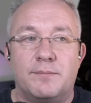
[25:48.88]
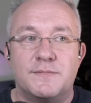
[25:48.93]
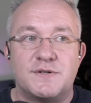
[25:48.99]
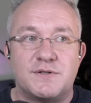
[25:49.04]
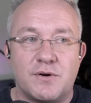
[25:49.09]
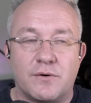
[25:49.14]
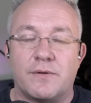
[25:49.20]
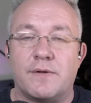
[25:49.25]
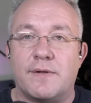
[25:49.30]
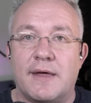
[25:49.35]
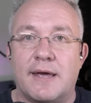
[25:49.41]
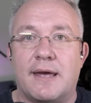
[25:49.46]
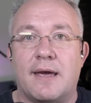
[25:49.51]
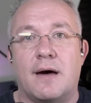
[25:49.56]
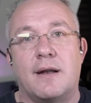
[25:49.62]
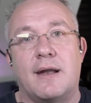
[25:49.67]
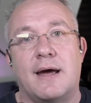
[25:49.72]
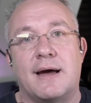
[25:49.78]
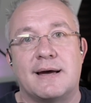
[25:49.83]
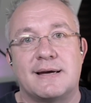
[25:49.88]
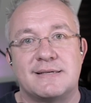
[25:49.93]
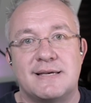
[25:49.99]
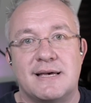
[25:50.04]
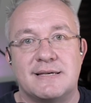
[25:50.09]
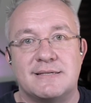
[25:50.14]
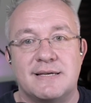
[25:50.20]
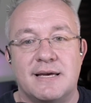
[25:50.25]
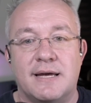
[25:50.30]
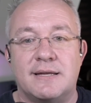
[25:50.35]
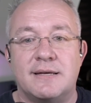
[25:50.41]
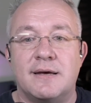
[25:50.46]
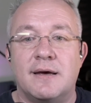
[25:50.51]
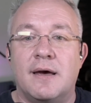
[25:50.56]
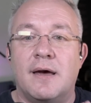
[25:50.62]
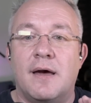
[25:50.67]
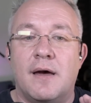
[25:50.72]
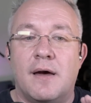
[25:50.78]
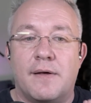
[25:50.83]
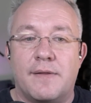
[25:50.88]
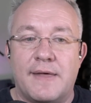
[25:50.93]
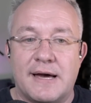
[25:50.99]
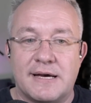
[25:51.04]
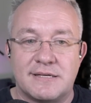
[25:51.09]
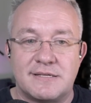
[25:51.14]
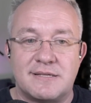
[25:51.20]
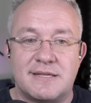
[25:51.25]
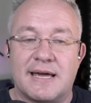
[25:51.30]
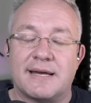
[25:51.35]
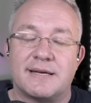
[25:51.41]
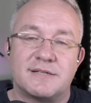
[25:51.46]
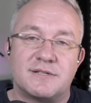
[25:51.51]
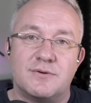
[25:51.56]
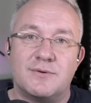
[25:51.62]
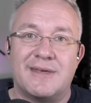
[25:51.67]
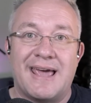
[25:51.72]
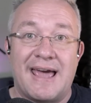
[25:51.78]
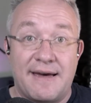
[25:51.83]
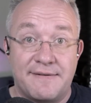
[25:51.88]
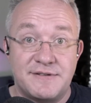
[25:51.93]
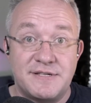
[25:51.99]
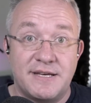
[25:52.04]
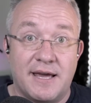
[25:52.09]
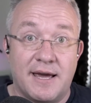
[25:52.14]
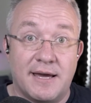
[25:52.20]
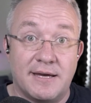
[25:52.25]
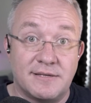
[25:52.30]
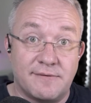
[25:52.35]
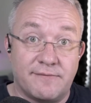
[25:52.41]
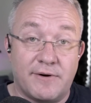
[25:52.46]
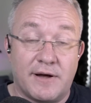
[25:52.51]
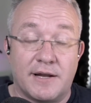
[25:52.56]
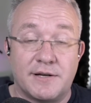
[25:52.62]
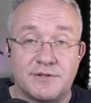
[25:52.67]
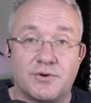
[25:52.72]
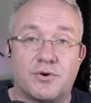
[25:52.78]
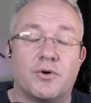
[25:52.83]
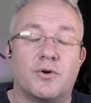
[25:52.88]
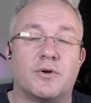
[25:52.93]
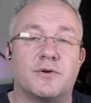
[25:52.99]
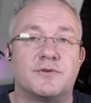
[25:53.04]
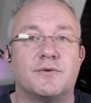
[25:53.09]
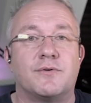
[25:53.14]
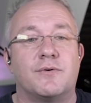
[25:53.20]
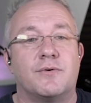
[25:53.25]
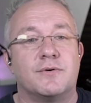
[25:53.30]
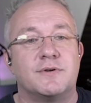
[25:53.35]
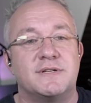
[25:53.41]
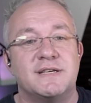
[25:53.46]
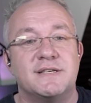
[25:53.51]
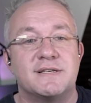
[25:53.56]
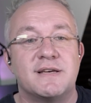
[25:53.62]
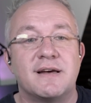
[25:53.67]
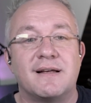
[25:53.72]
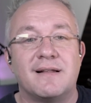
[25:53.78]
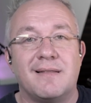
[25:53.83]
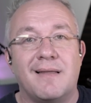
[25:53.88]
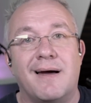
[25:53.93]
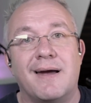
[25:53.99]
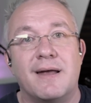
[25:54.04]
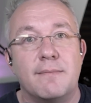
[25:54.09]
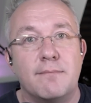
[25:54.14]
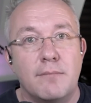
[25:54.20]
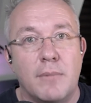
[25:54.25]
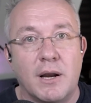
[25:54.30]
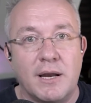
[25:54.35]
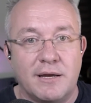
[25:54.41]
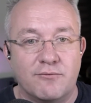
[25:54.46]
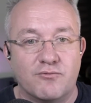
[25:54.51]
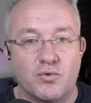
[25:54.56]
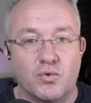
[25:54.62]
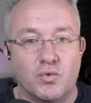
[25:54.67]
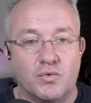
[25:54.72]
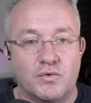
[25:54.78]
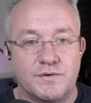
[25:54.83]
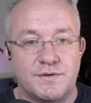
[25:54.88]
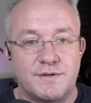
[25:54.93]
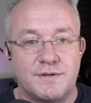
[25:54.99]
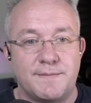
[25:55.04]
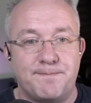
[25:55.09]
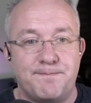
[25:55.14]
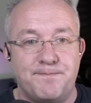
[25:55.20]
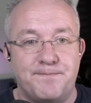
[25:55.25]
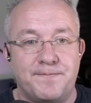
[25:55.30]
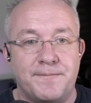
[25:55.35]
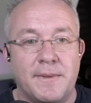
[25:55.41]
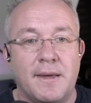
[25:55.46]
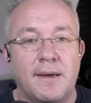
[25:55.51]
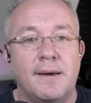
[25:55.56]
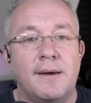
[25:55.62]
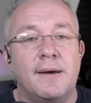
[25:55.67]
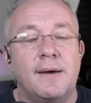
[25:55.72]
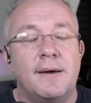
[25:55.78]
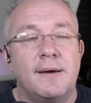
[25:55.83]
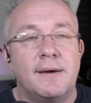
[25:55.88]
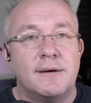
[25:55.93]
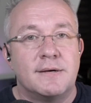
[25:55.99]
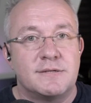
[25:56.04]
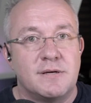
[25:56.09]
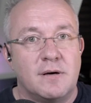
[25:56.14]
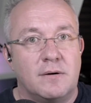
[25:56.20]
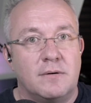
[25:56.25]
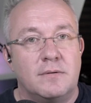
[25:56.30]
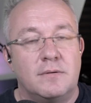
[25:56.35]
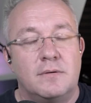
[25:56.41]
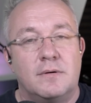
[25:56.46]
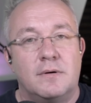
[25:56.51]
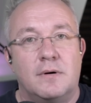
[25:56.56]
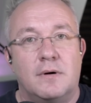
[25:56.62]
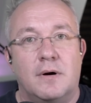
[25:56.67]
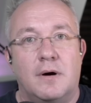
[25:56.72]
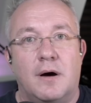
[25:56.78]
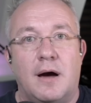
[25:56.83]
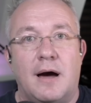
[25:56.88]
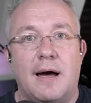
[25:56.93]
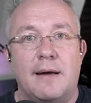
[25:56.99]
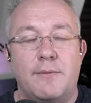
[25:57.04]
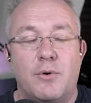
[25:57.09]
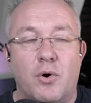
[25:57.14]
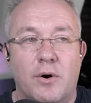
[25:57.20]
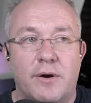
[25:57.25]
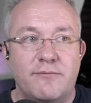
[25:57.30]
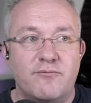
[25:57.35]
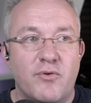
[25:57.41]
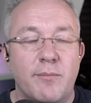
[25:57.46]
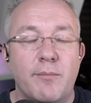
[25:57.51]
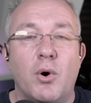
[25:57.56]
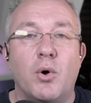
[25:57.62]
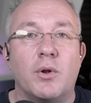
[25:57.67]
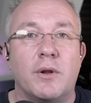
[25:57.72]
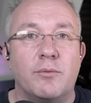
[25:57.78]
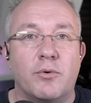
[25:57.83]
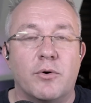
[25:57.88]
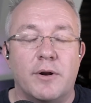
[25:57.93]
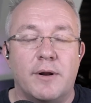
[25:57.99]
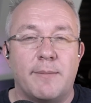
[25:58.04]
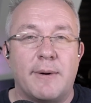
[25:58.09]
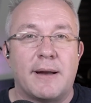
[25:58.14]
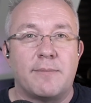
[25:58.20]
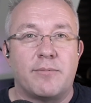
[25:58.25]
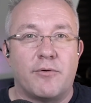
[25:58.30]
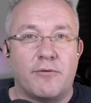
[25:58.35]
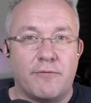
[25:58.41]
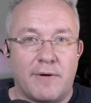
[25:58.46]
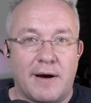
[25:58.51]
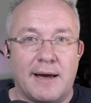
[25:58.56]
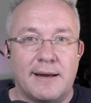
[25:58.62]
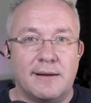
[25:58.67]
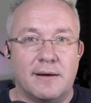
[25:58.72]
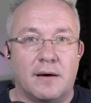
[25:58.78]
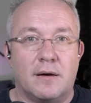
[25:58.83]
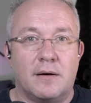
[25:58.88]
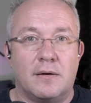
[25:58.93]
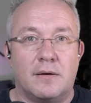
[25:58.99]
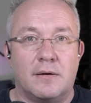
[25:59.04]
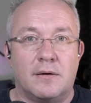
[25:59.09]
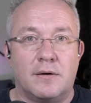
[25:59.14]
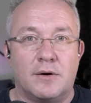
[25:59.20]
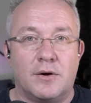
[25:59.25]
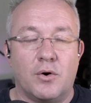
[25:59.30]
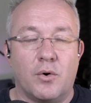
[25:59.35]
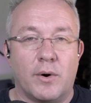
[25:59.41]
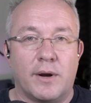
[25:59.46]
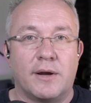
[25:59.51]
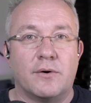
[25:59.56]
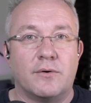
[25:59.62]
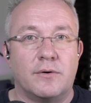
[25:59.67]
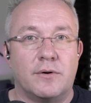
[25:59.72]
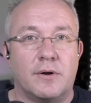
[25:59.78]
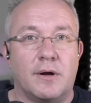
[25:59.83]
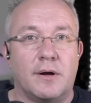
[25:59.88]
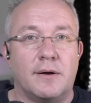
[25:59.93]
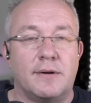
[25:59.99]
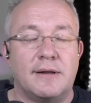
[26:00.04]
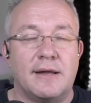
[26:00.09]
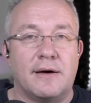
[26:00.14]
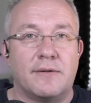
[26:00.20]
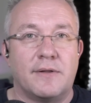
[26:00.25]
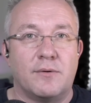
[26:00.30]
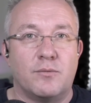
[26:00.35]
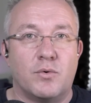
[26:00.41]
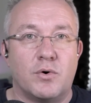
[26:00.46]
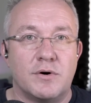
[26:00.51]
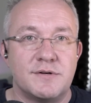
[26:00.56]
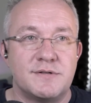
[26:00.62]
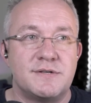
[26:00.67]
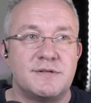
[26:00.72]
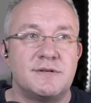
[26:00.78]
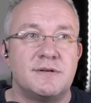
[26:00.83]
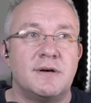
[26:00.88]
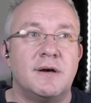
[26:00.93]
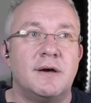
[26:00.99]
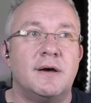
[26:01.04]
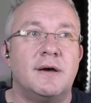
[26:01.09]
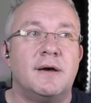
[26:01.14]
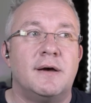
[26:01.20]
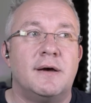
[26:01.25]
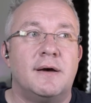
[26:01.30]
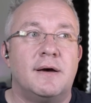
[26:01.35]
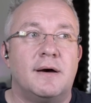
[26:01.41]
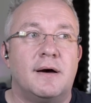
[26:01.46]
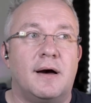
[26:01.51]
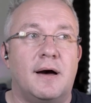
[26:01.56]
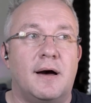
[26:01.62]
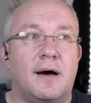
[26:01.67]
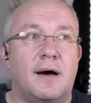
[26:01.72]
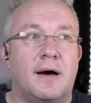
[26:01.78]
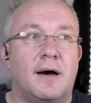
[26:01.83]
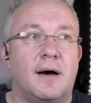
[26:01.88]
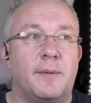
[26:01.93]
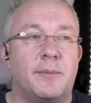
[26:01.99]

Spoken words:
so that they can't access it. That's thanks to the FCA's, the Financial Conduct Authority's, client money rules. So I'm not even remotely worried about a provider going under. Now, there was a